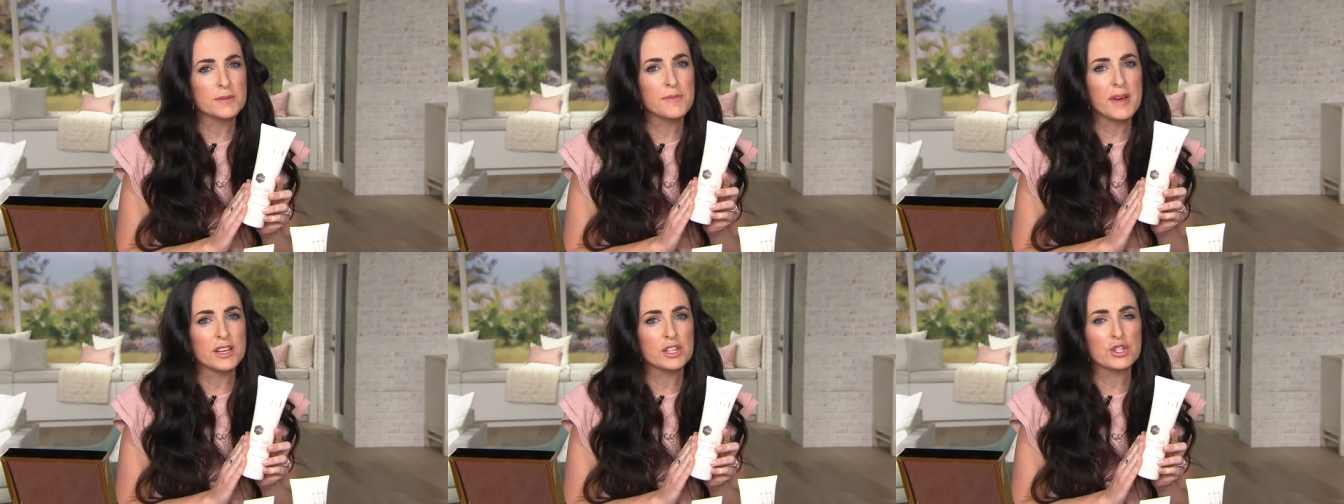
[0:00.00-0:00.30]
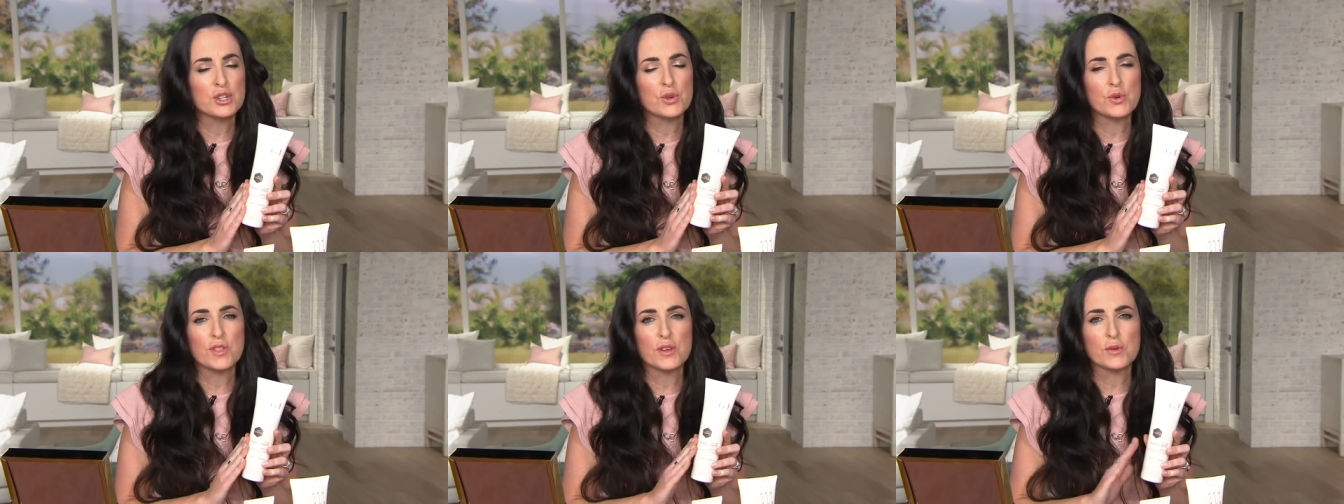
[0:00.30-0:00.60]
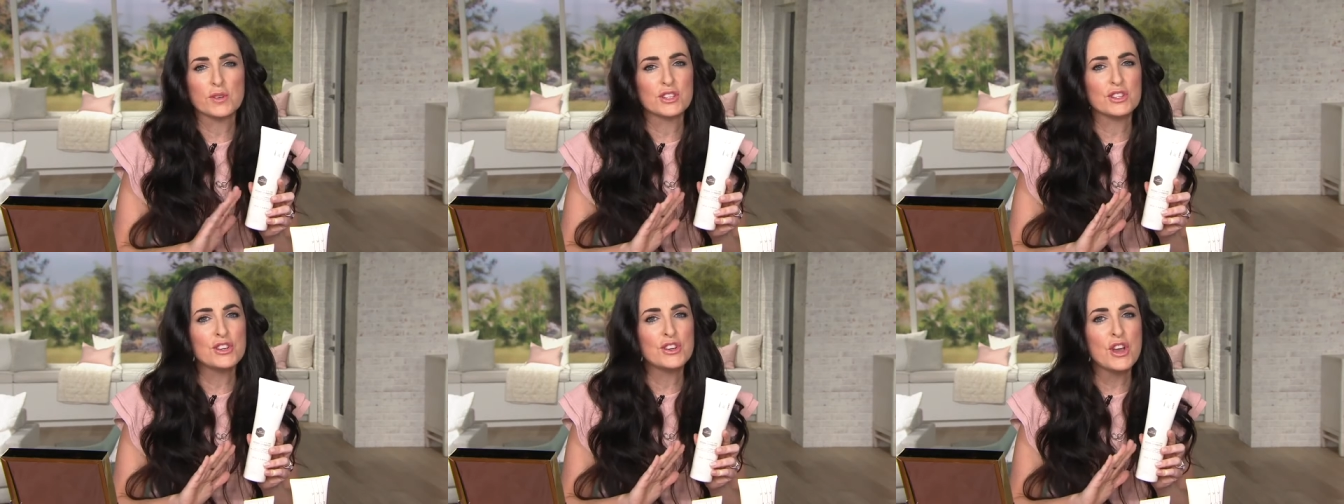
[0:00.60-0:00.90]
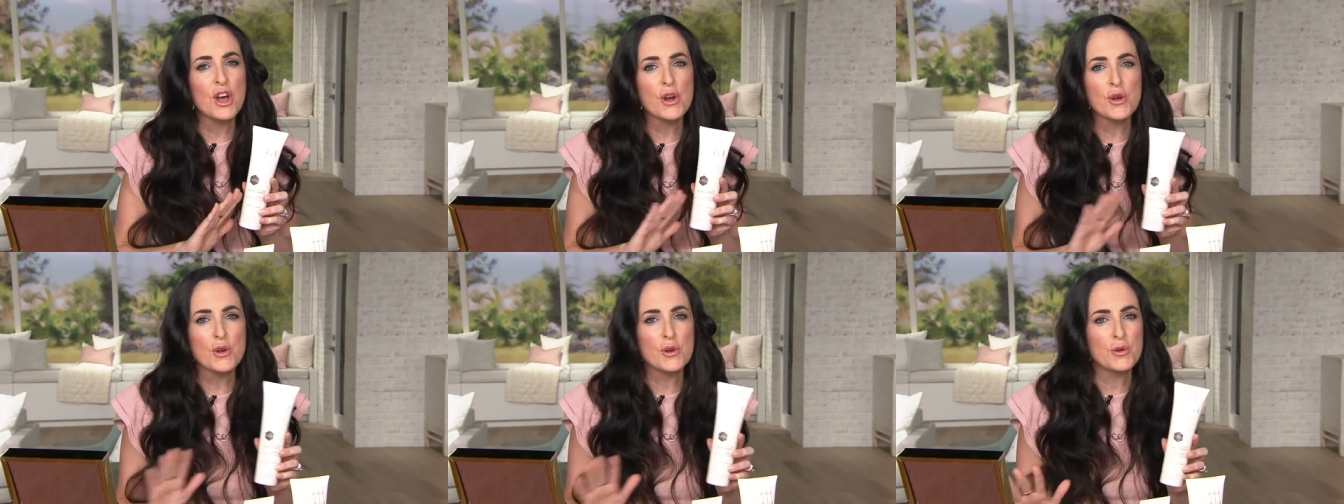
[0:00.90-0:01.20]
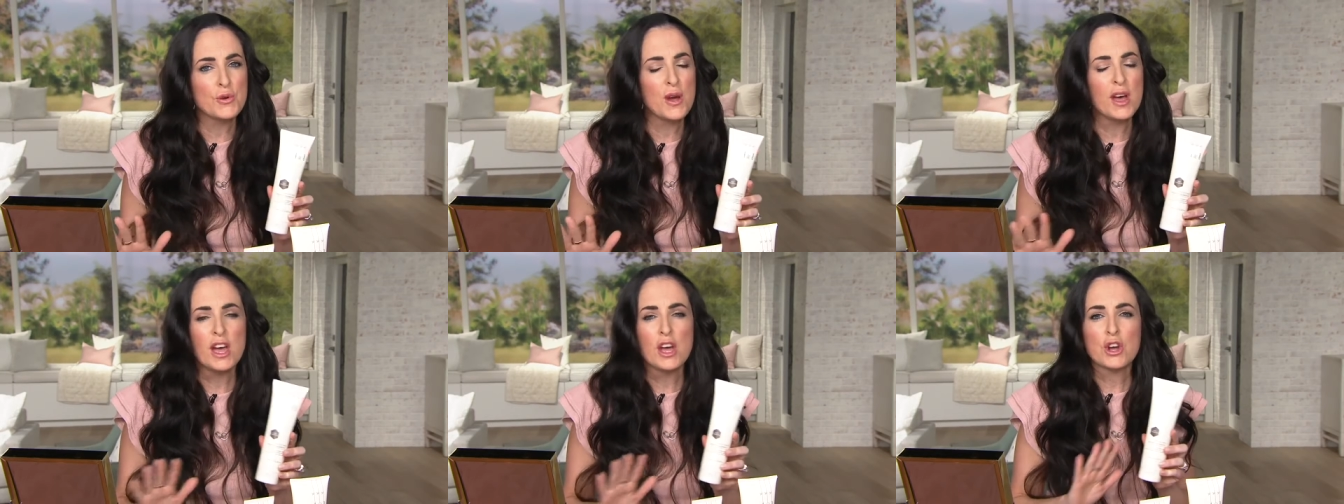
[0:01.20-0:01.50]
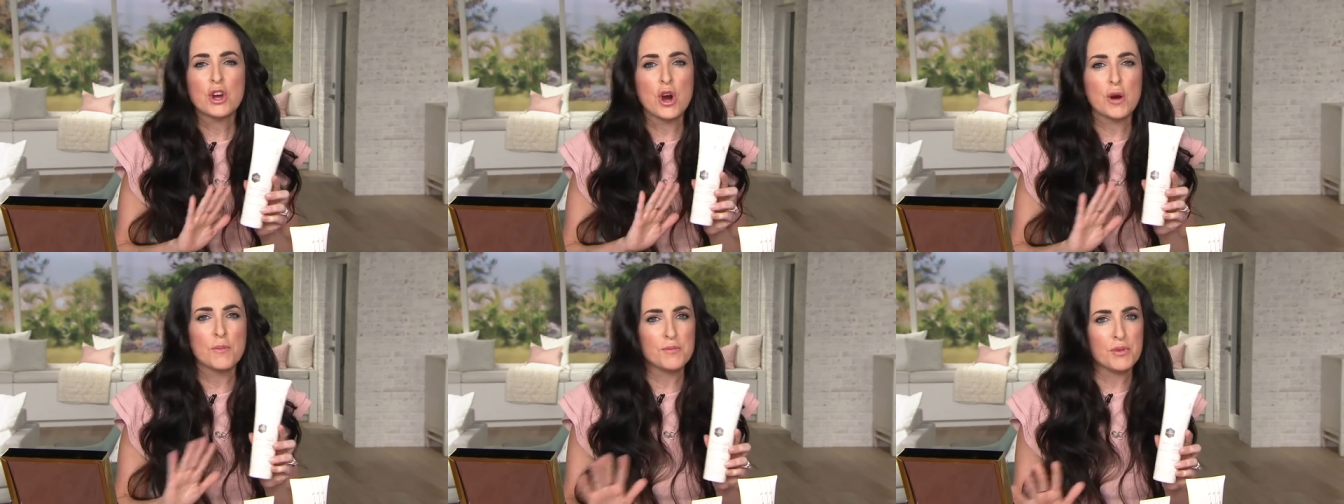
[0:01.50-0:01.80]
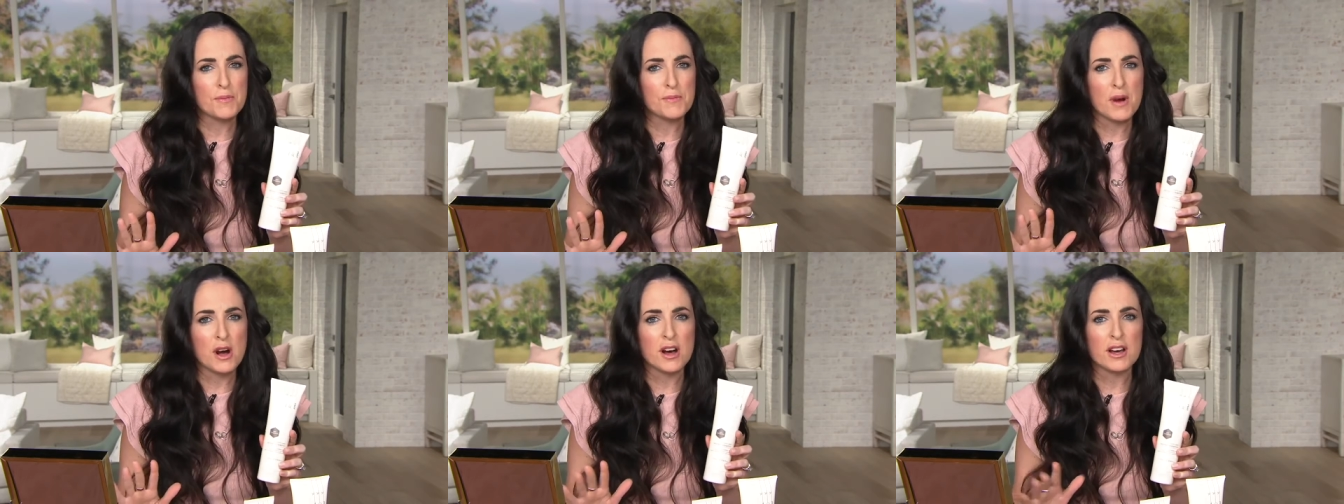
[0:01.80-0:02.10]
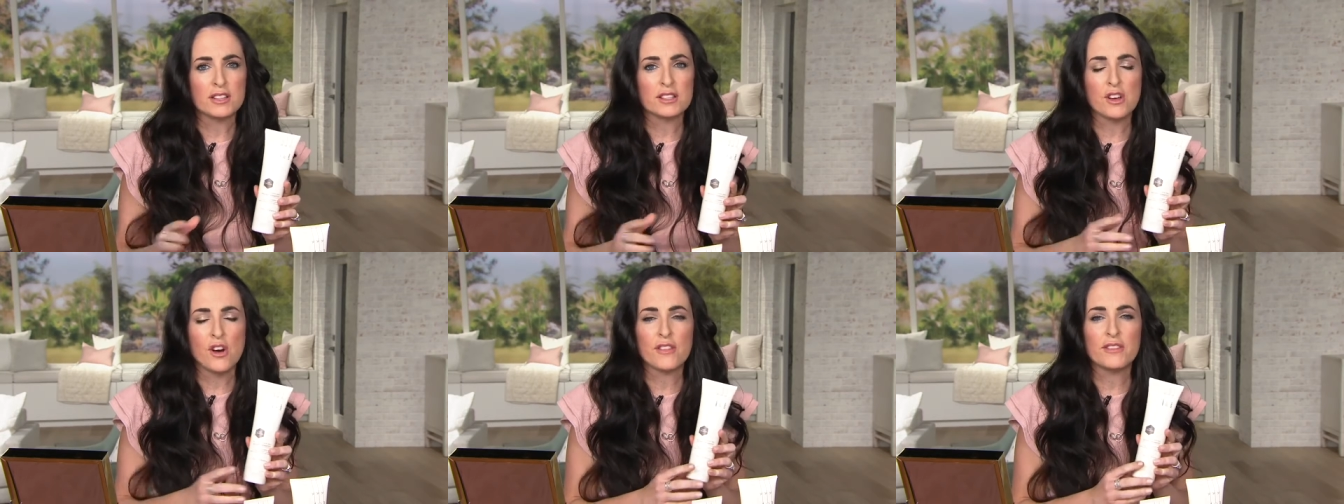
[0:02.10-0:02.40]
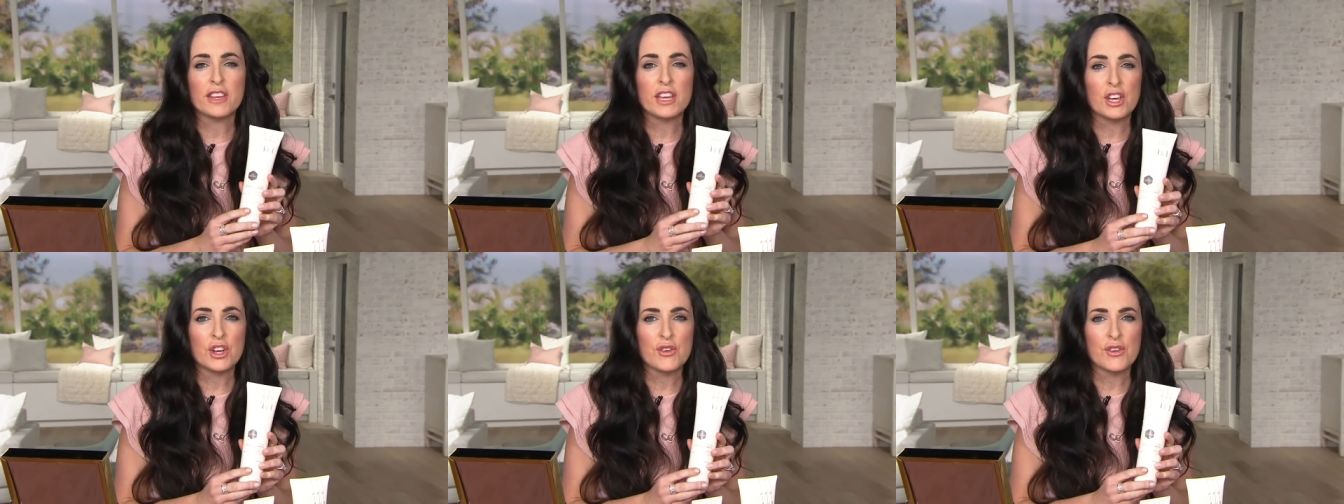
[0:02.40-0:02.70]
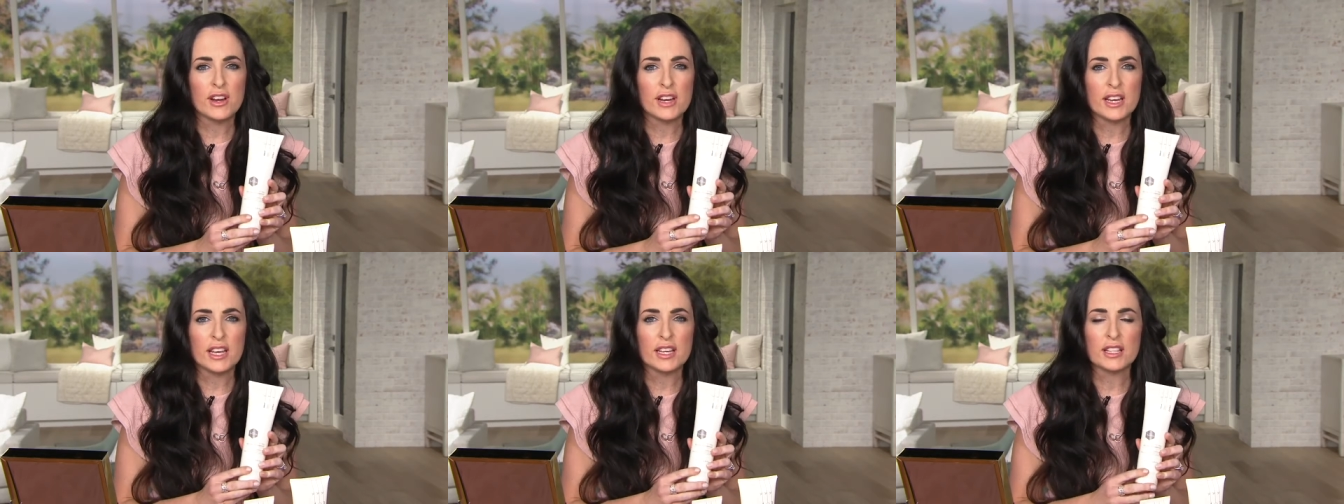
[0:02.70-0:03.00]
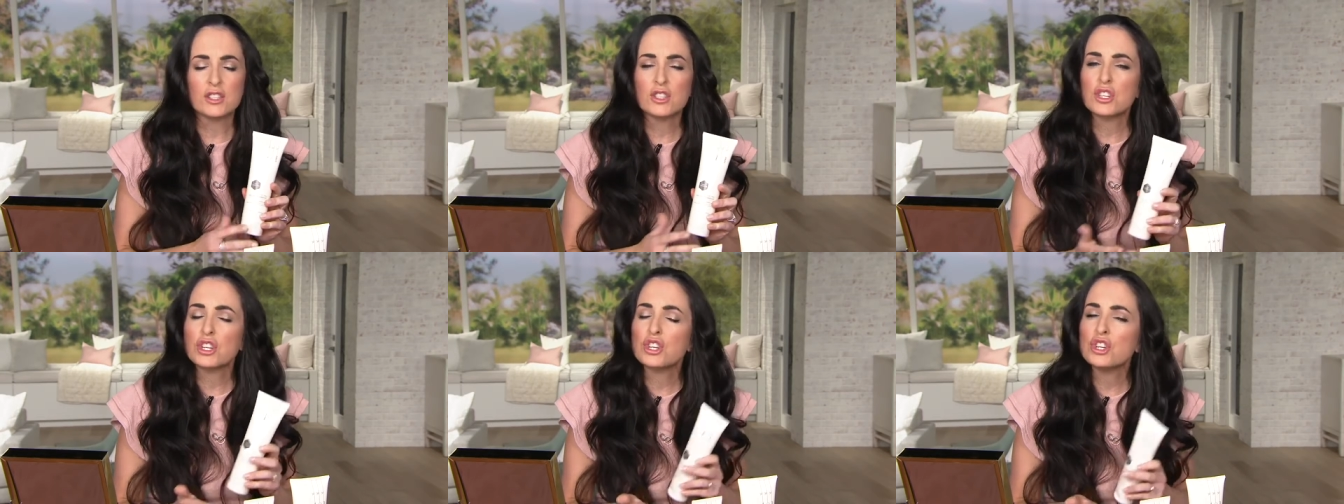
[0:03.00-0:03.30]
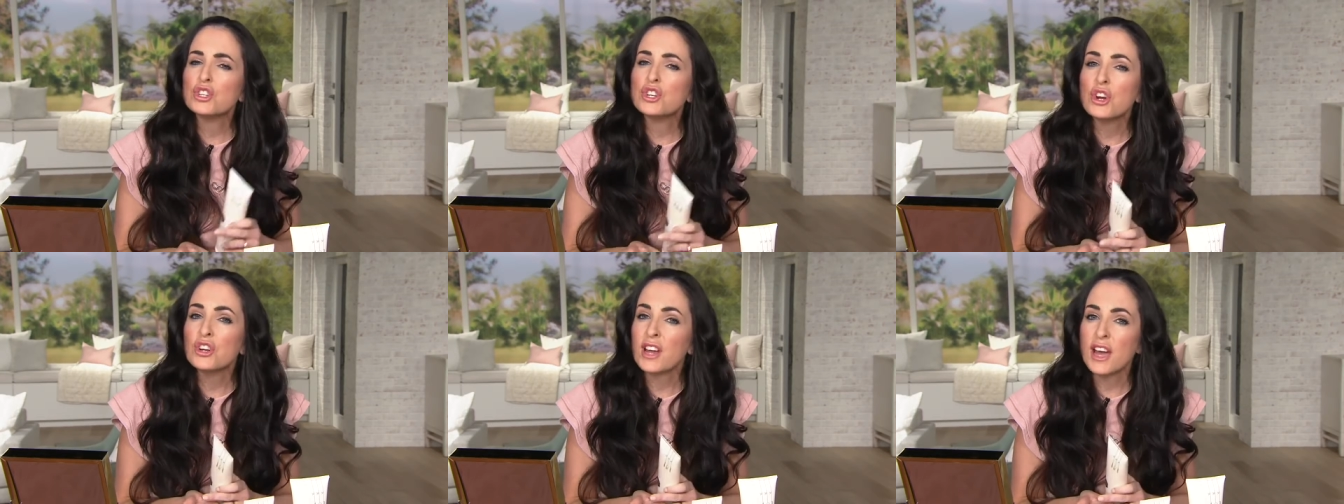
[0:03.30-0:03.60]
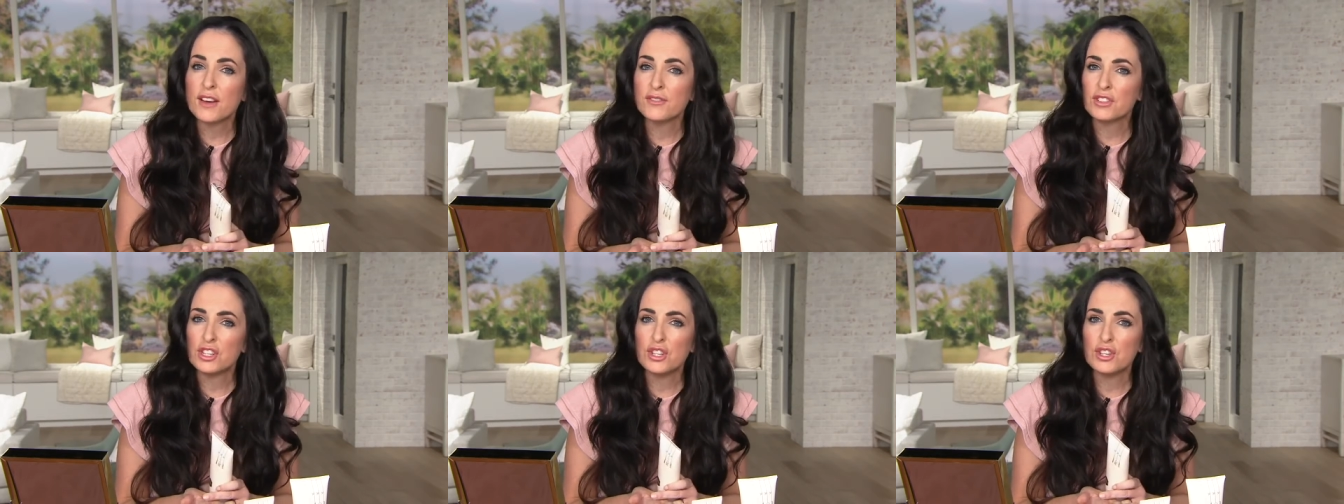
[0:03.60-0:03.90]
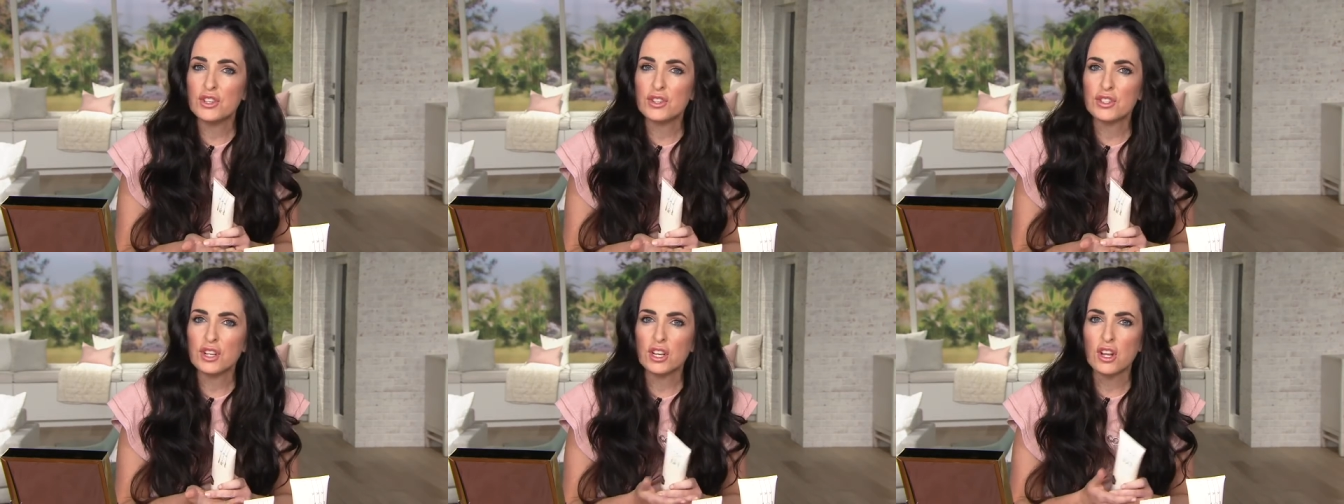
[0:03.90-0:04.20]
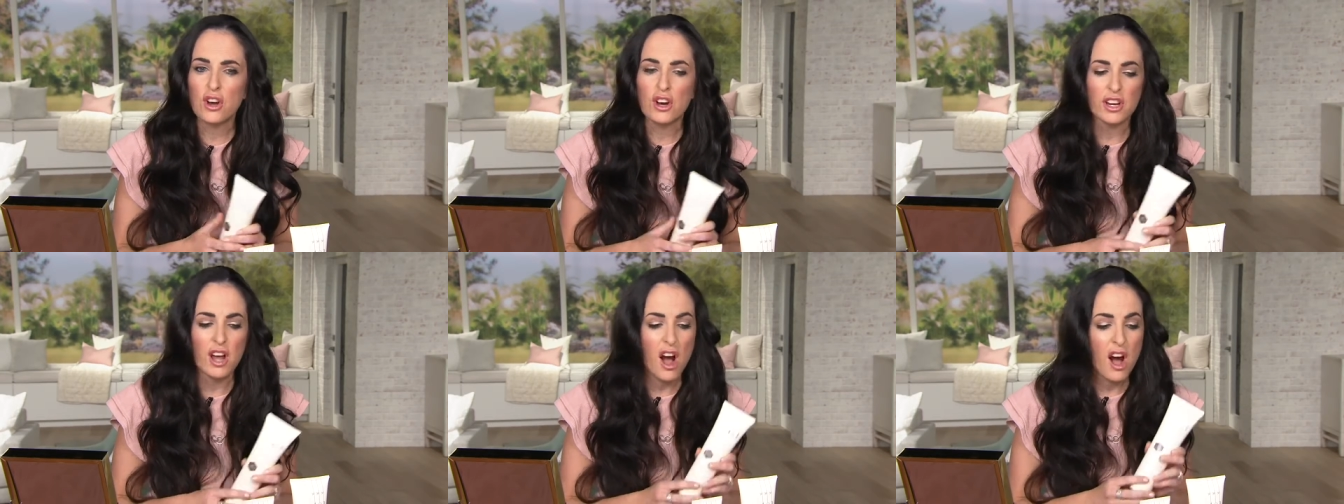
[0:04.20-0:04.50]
to make sure there was no compromise on the ingredients, so you don't have to use a lot.